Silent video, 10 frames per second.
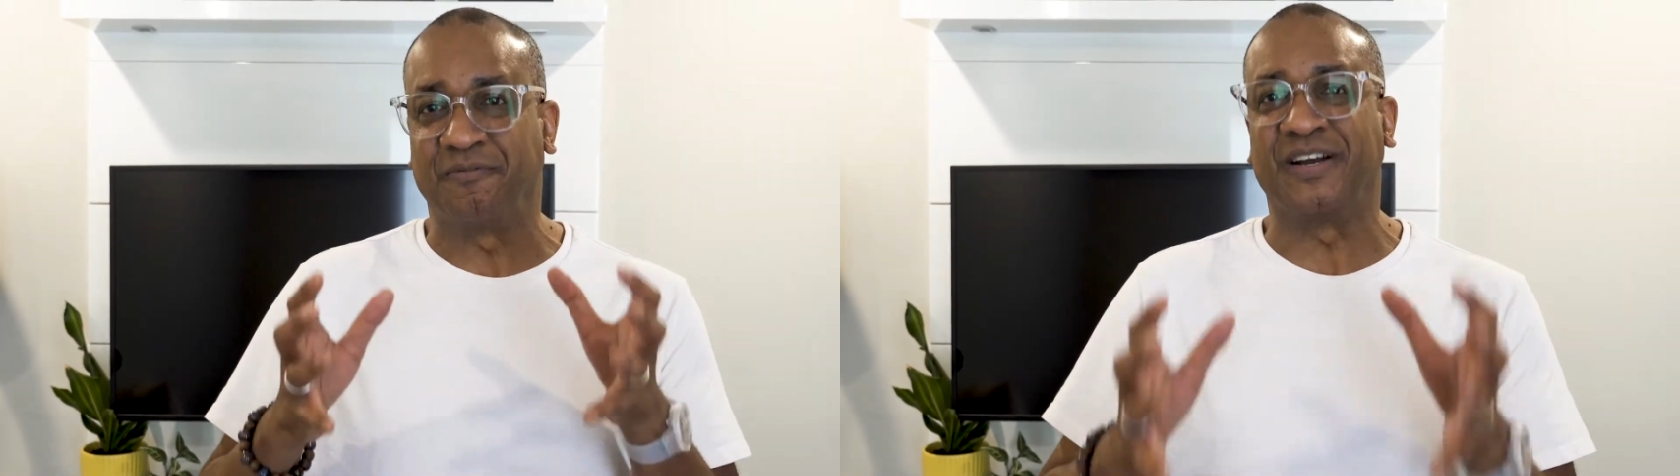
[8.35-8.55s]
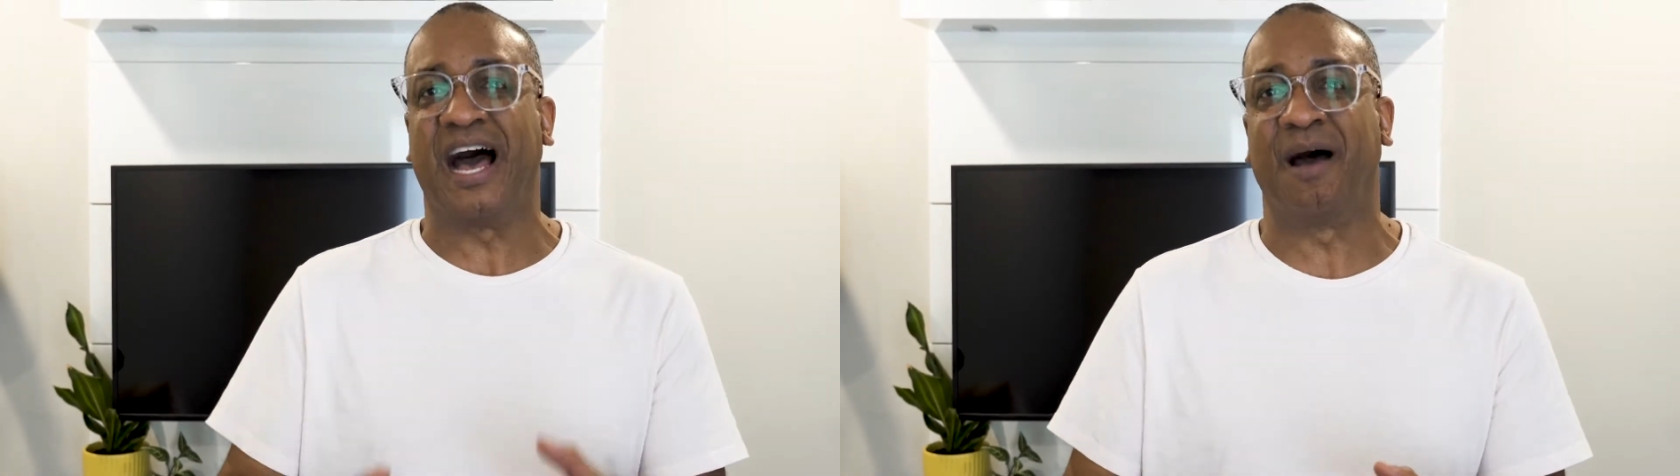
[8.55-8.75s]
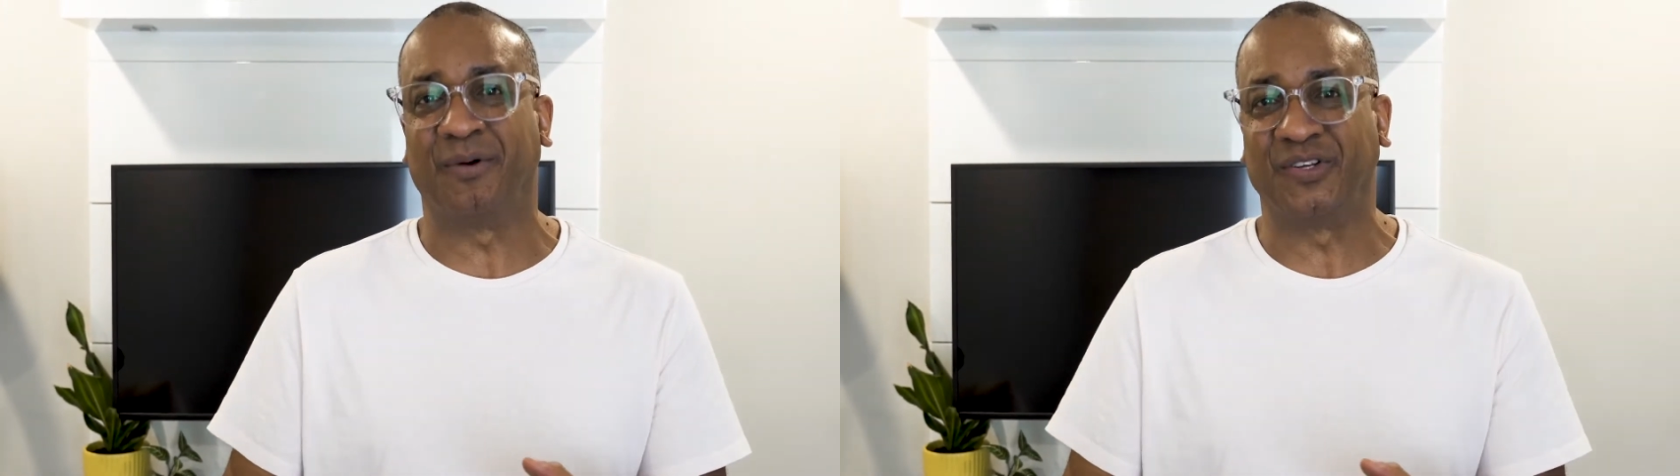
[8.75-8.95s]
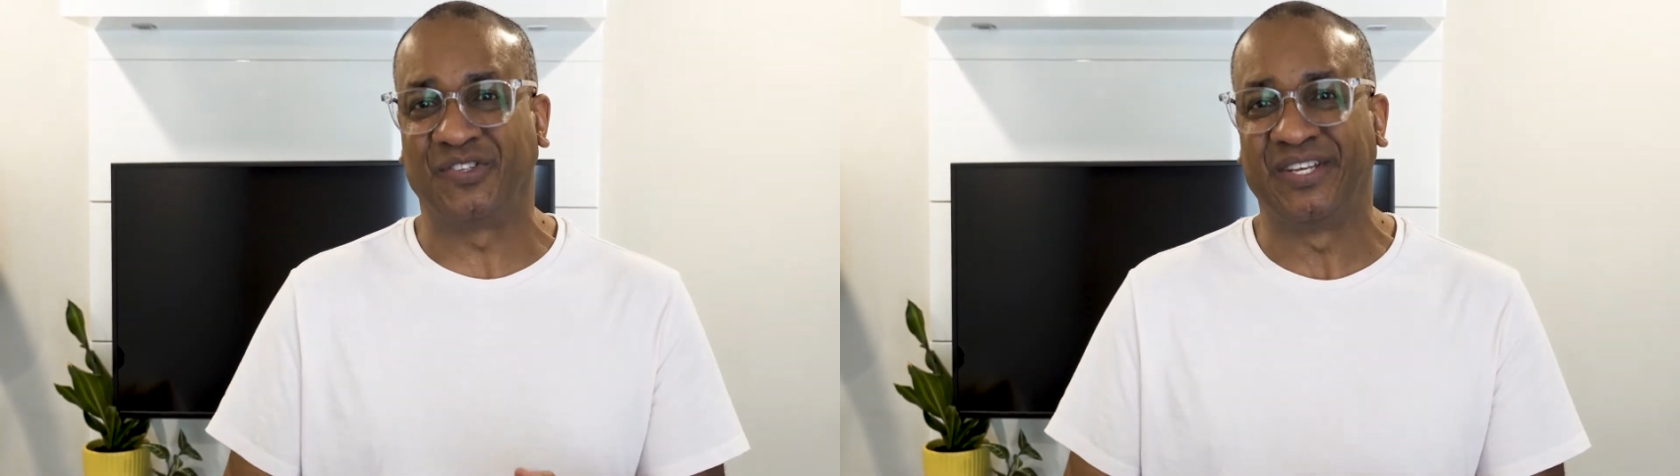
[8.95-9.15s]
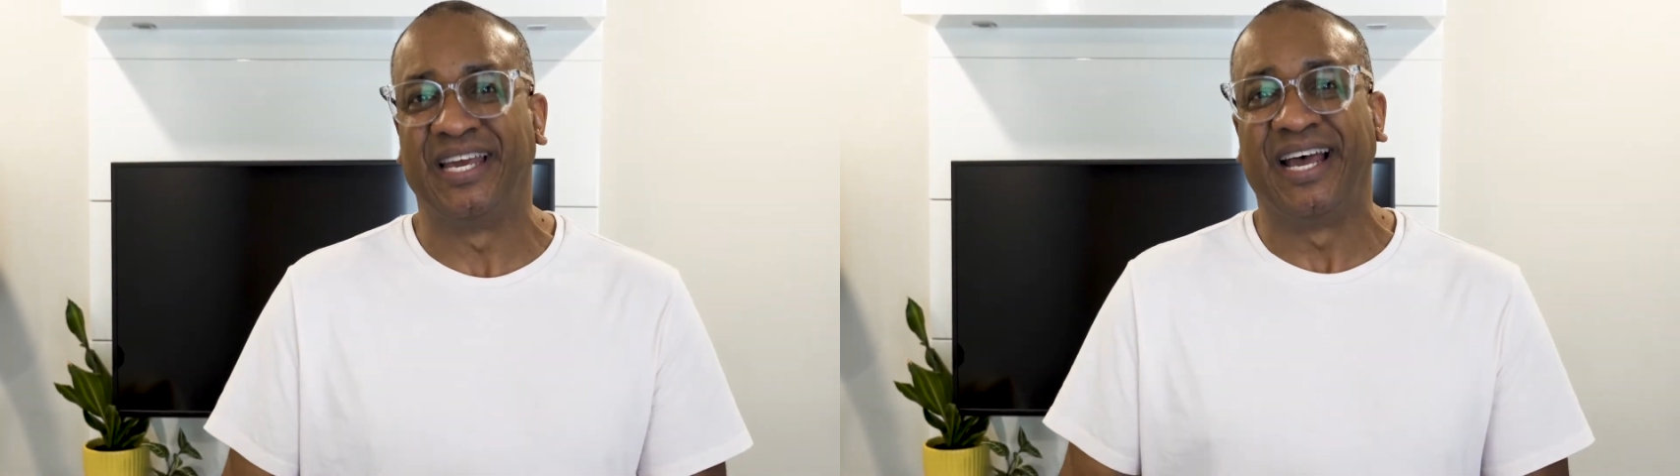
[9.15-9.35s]
of
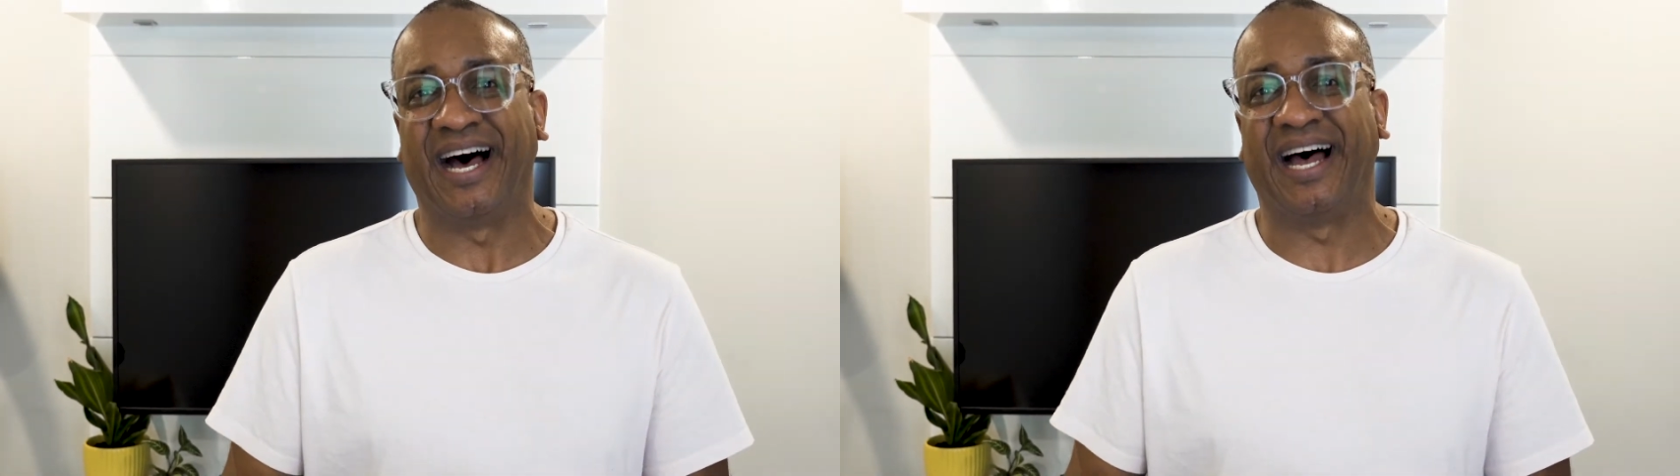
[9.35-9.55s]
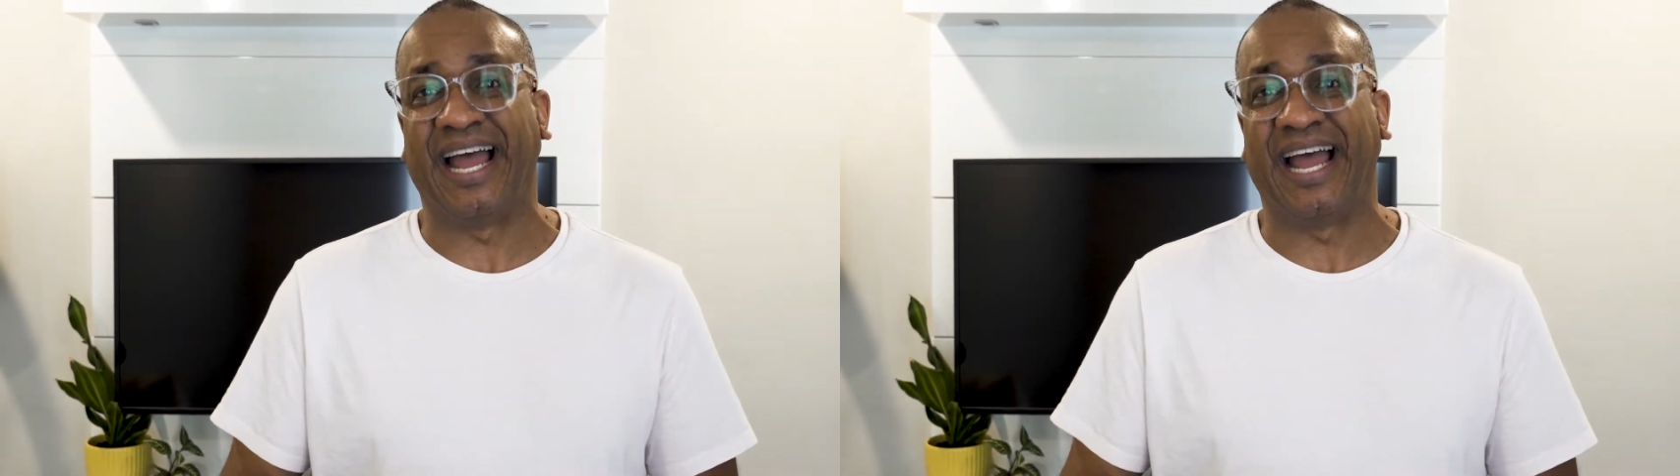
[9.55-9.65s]
Commerce uh,